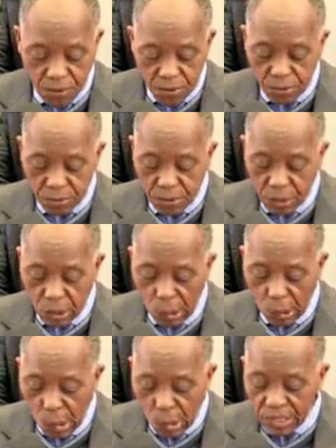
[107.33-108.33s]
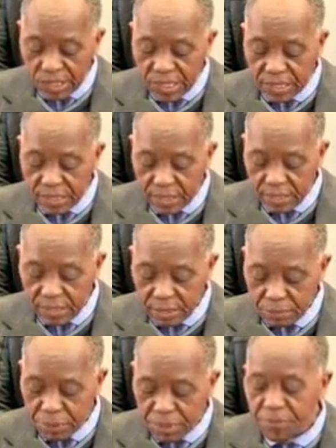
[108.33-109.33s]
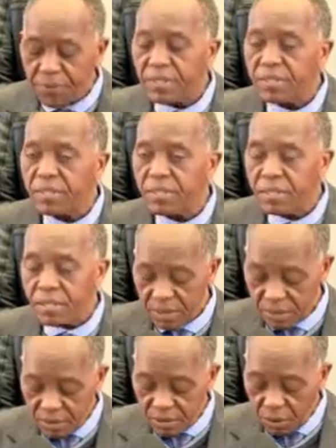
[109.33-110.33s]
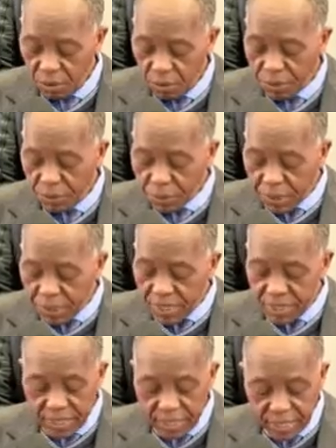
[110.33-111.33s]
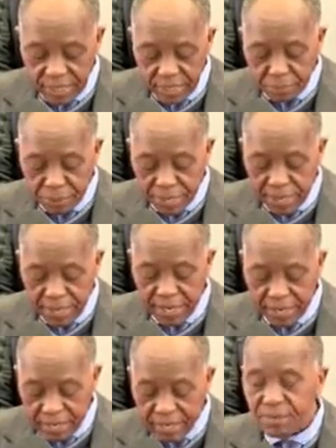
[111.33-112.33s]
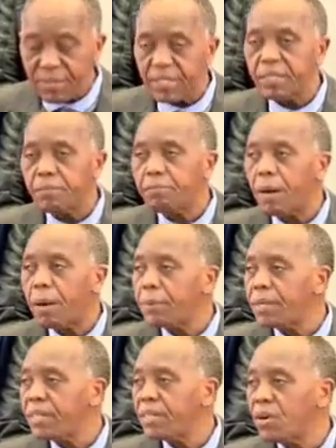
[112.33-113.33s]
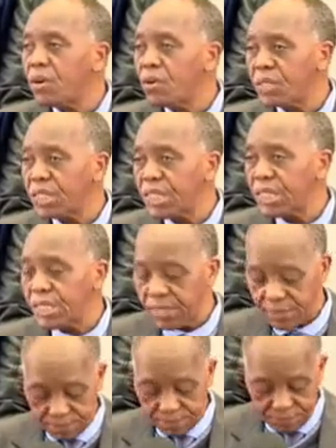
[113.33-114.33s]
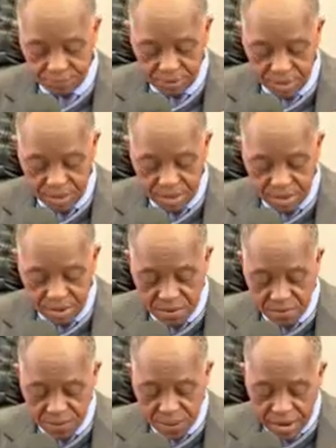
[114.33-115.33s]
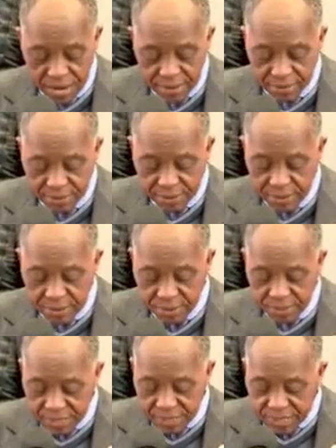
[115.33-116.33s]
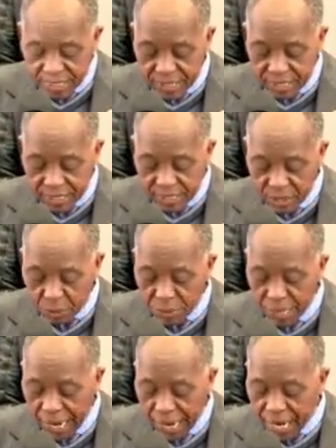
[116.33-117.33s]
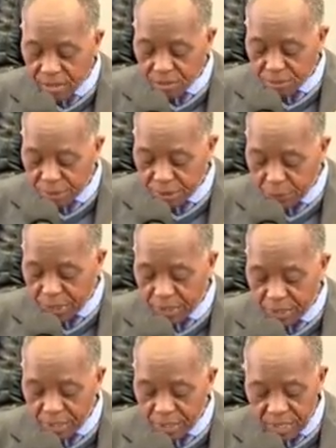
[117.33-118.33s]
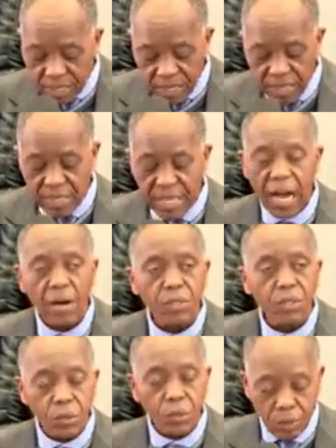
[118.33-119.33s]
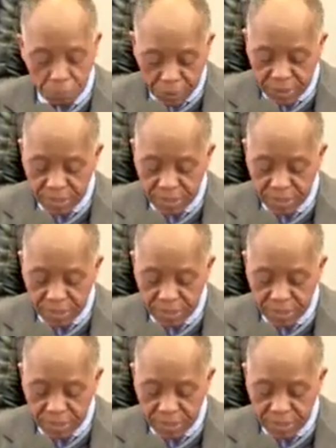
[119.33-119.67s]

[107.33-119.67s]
Four, coordinate the briefings of the president-elect by relevant public officers. Five, facilitate communication between the outgoing